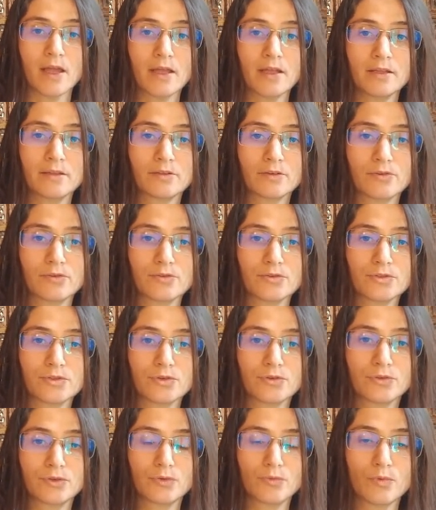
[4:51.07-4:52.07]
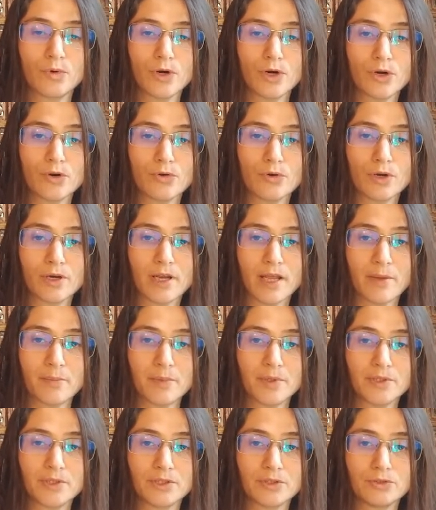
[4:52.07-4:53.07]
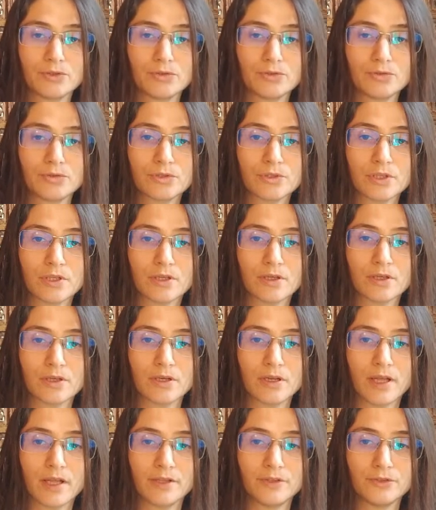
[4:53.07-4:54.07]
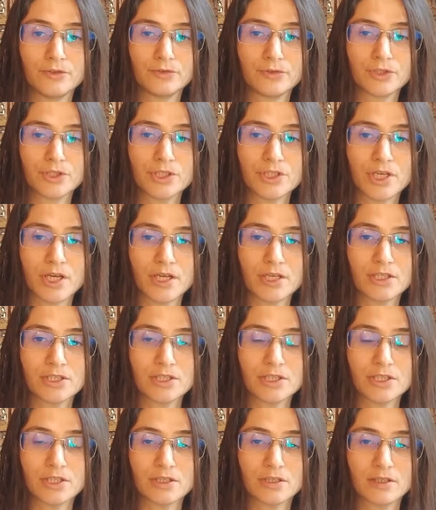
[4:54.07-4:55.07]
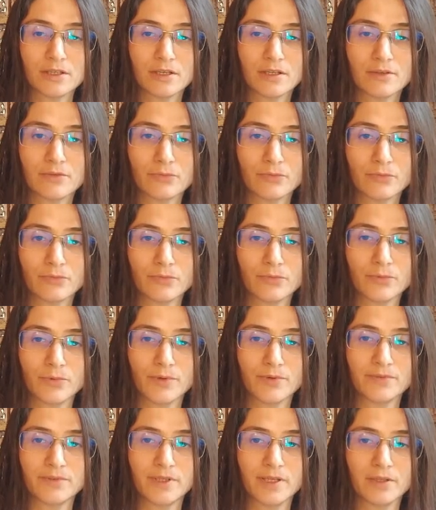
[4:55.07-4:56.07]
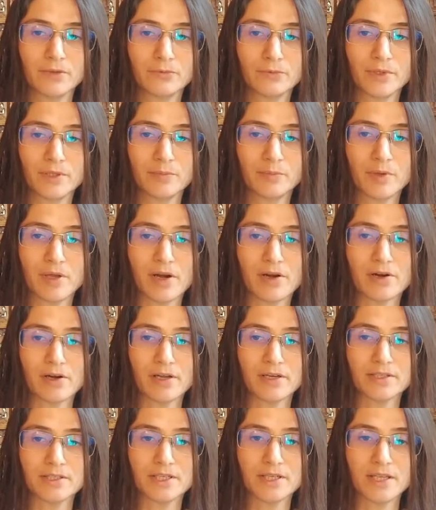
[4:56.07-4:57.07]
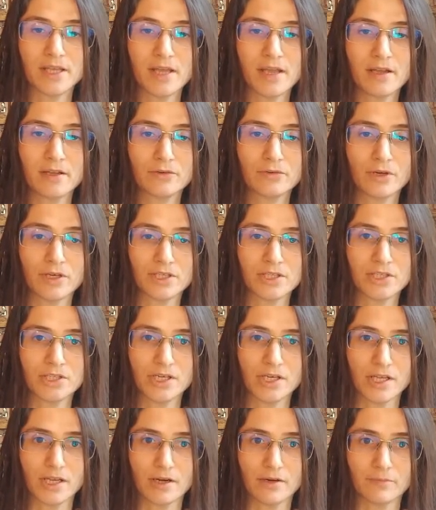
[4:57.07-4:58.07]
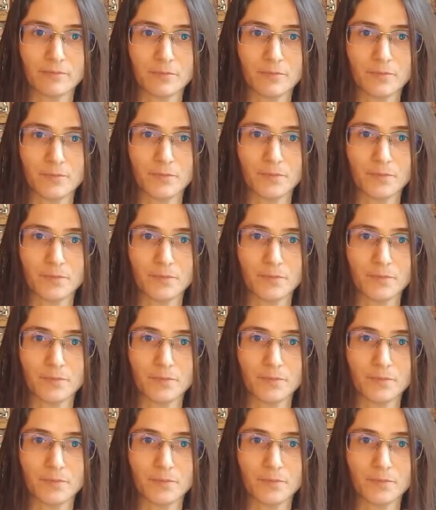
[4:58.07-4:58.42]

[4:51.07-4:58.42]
and also the work on climate-induced land use change that we've done with Pierre Langeillet and Raja Shakir.